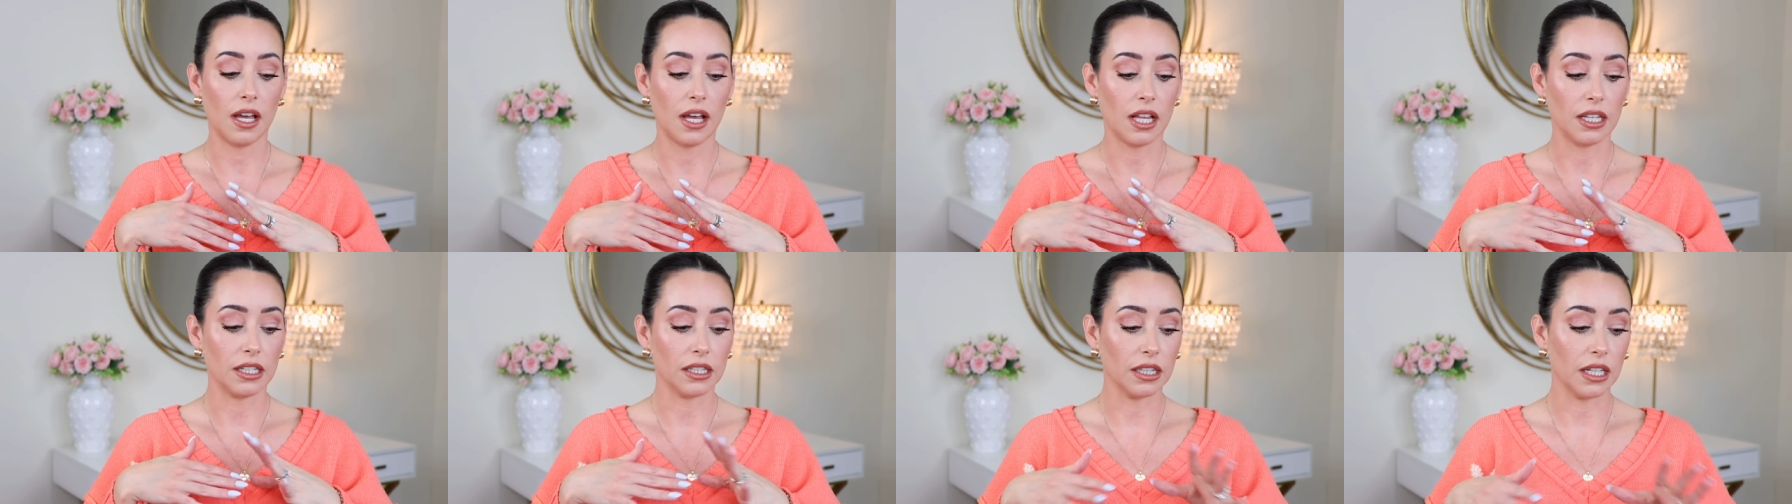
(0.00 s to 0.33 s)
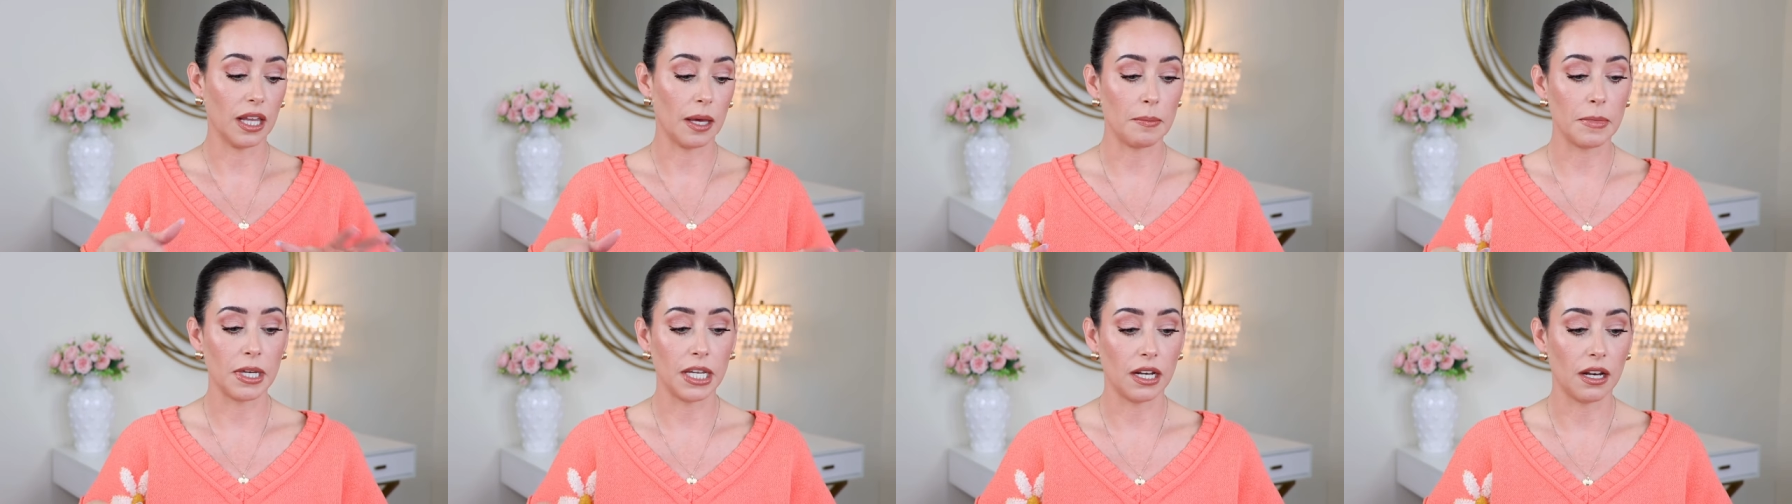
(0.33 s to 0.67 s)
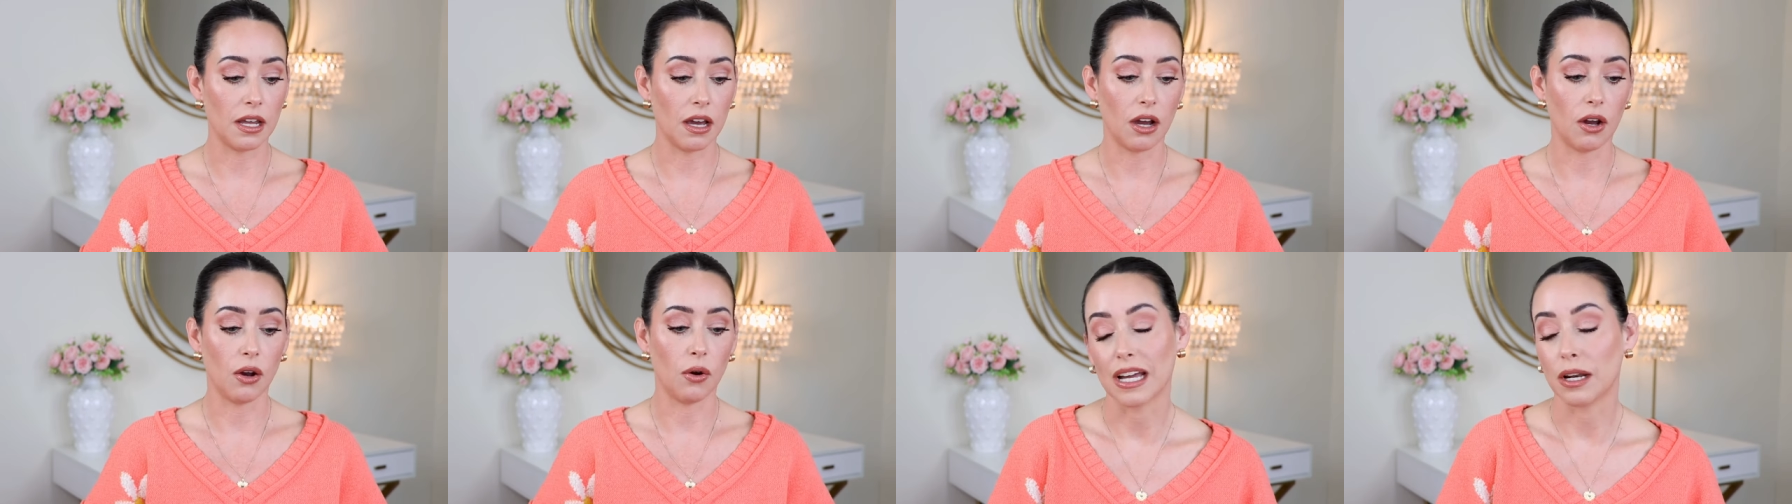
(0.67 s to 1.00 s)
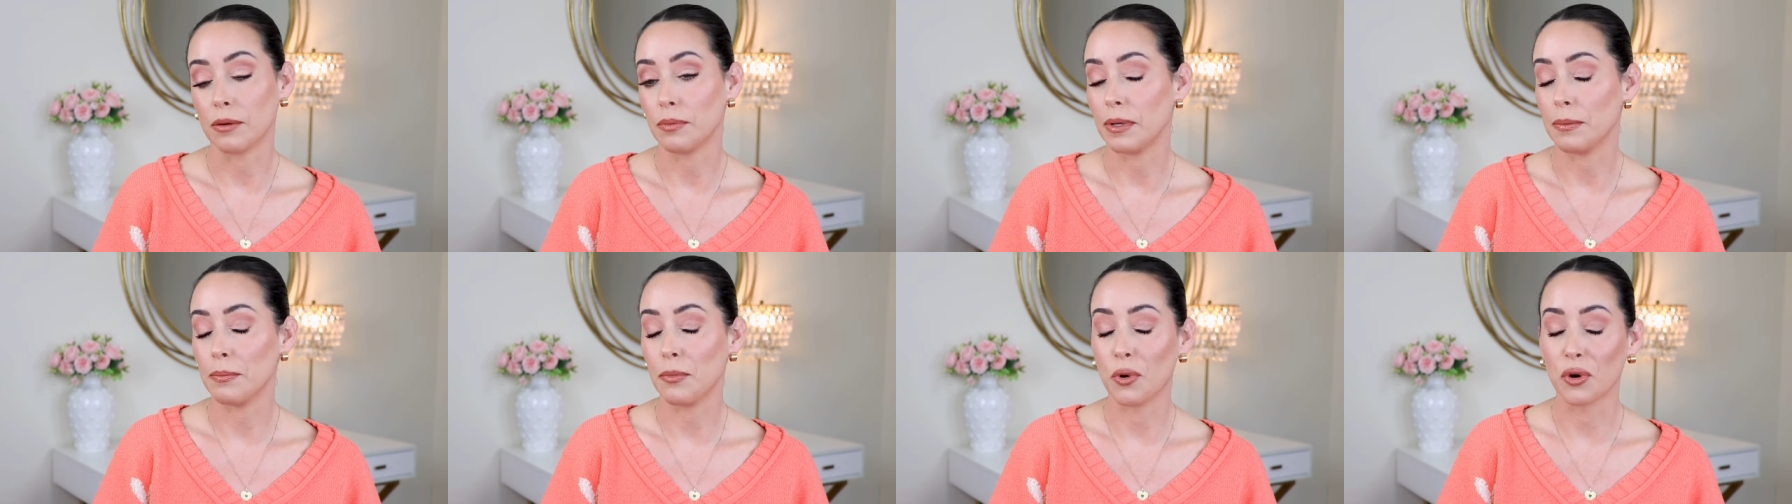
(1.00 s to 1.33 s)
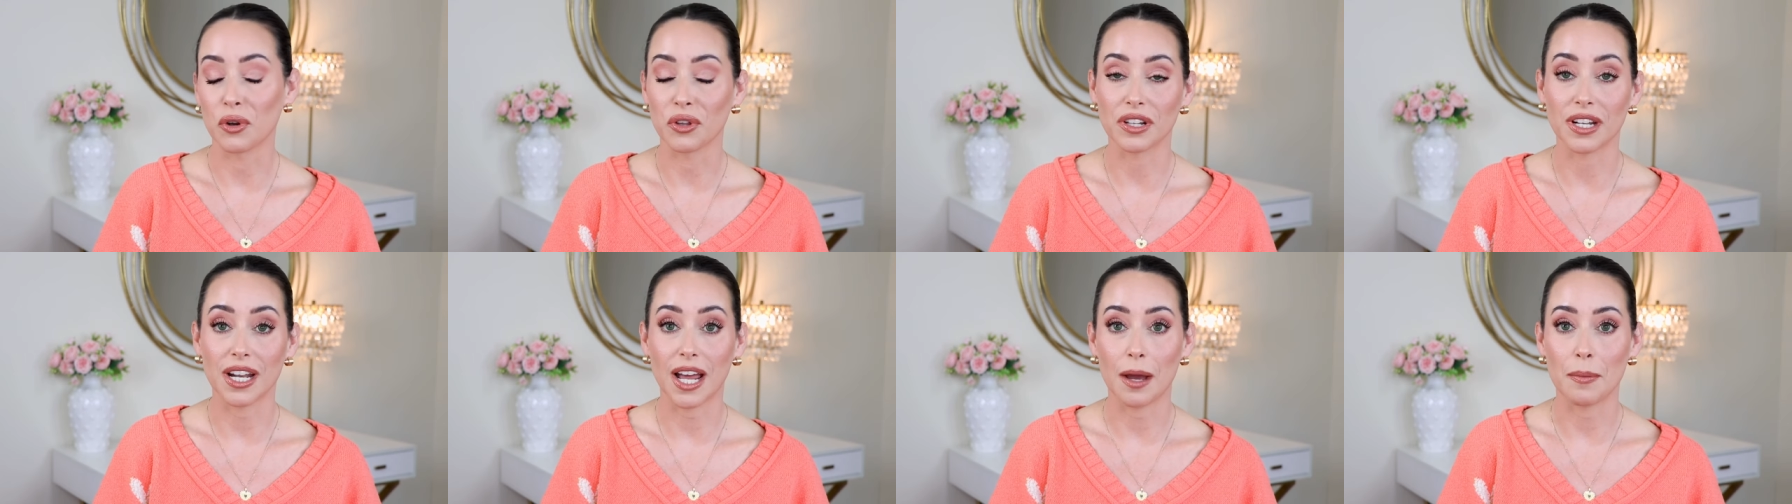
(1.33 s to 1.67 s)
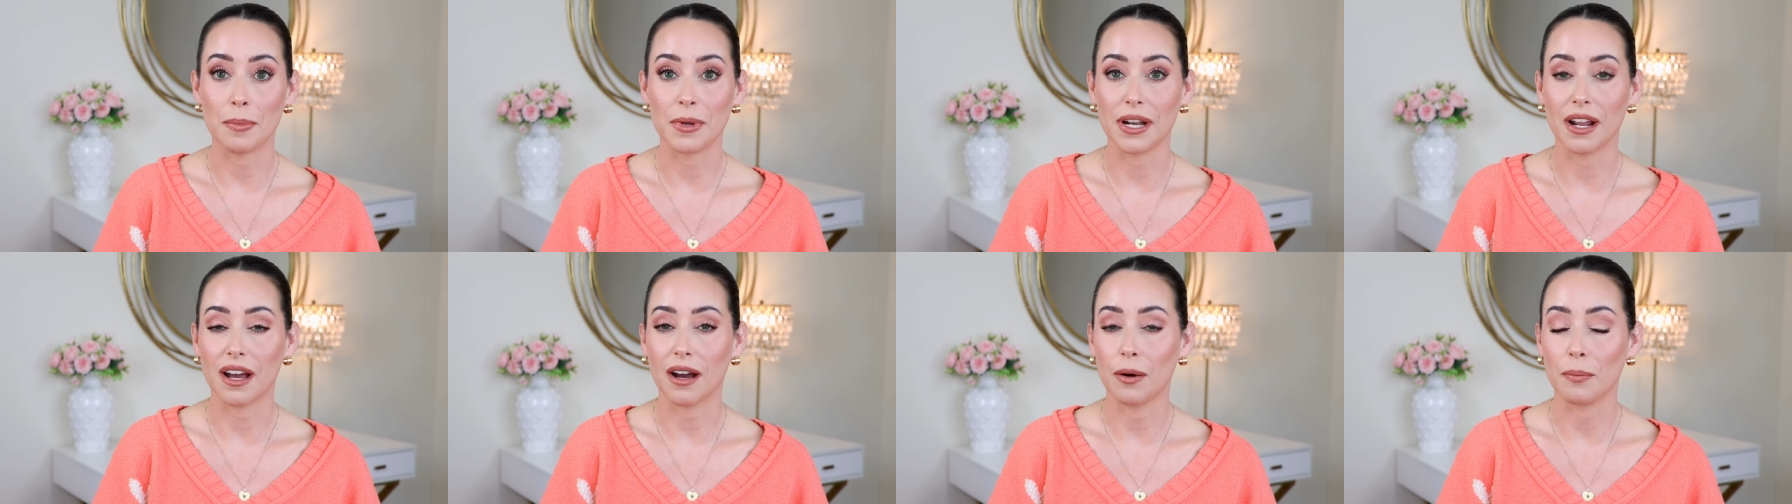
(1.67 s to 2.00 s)
let me know. I'd be more than
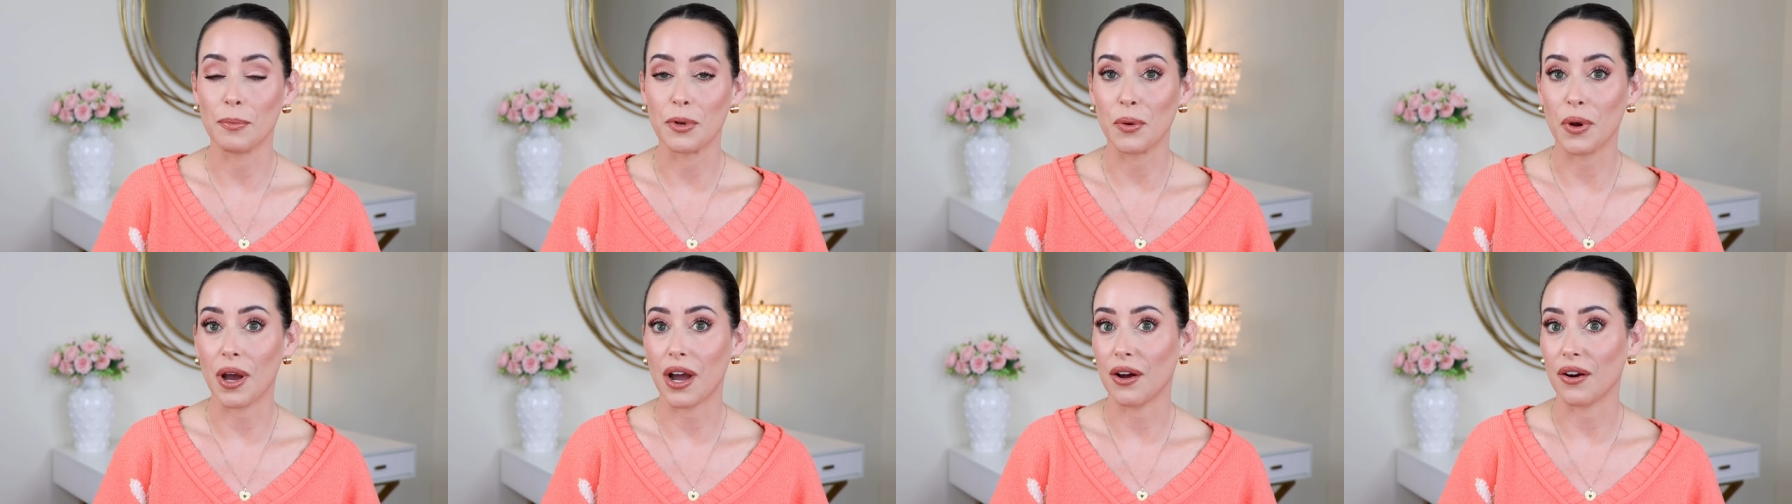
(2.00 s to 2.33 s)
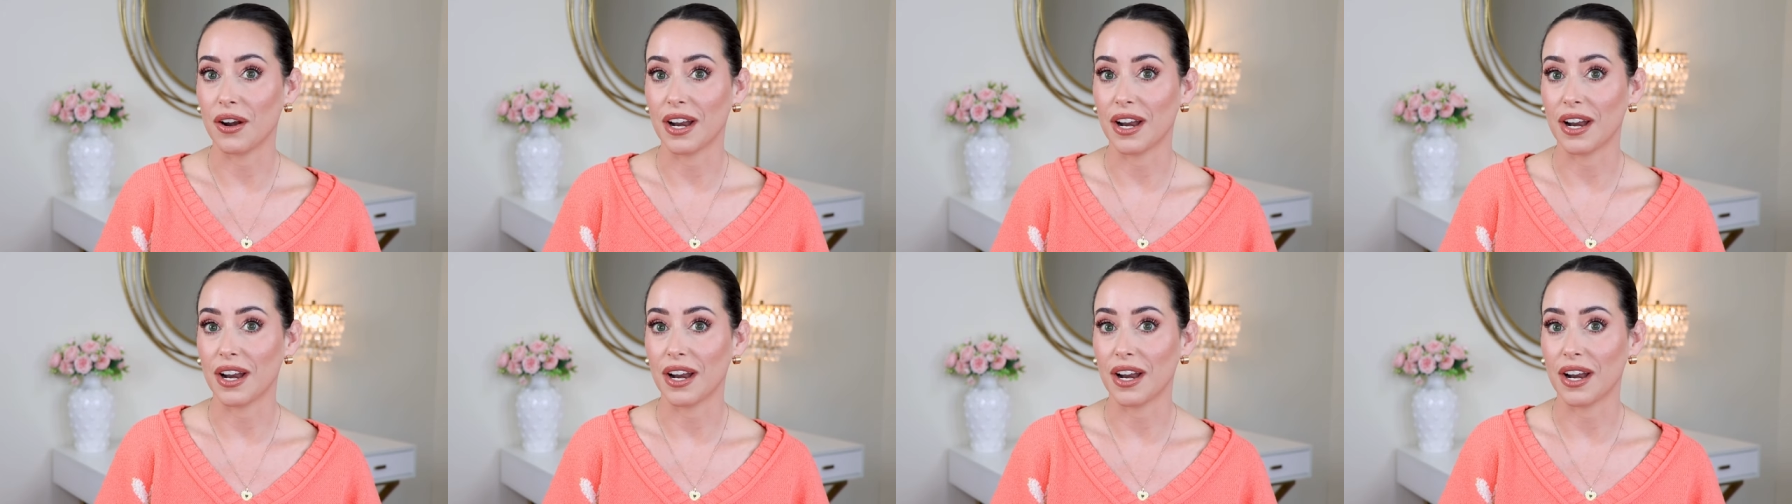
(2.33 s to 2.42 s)
happy to help you out